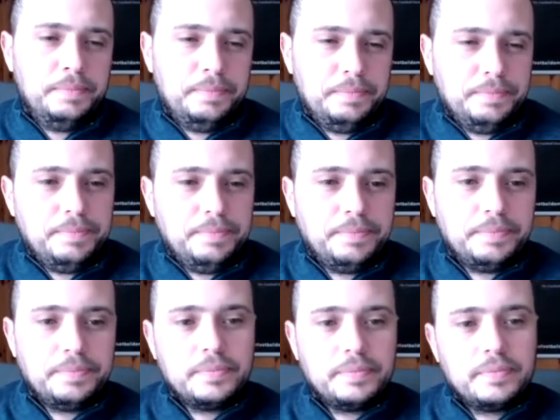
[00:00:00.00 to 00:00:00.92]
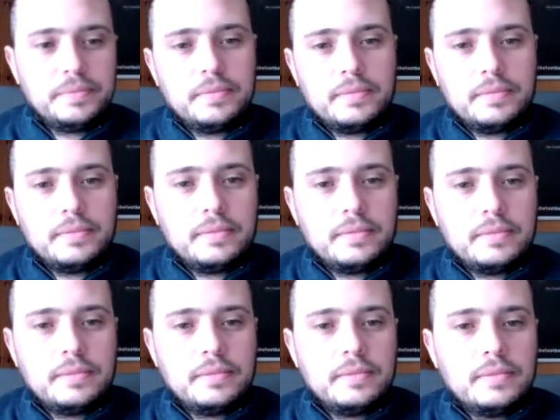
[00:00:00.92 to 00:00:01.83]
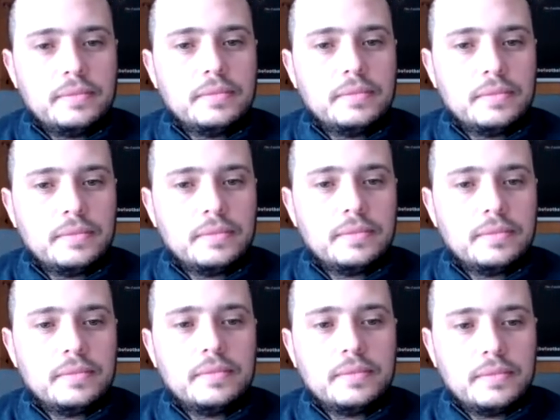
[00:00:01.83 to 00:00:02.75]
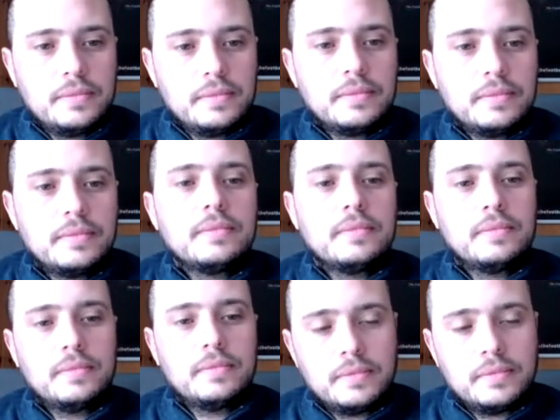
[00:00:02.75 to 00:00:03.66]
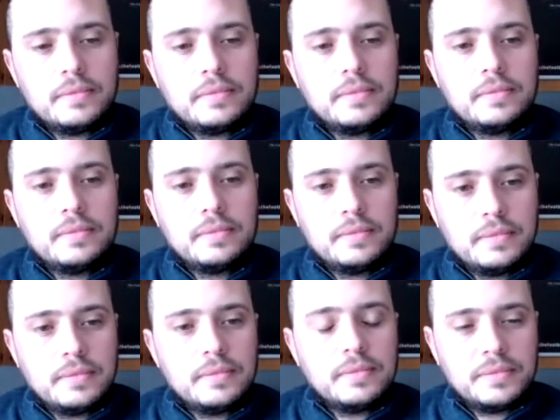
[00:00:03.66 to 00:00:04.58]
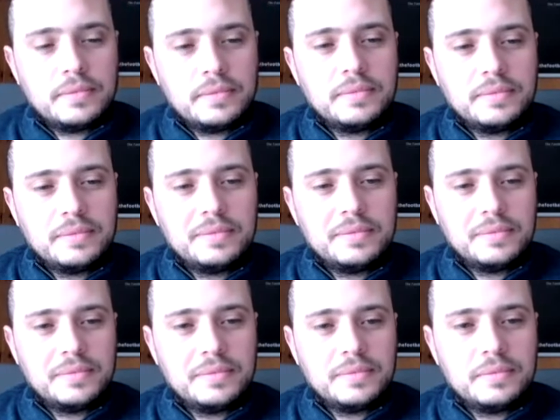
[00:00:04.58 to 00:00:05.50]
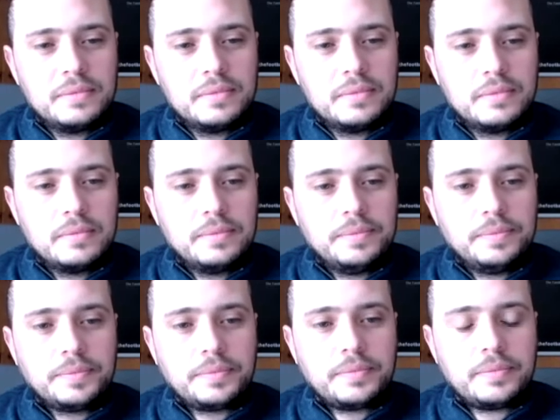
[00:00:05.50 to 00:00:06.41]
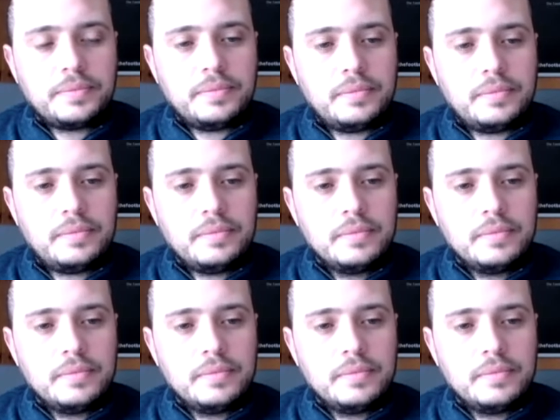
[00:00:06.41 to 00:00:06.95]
The person shown says nothing.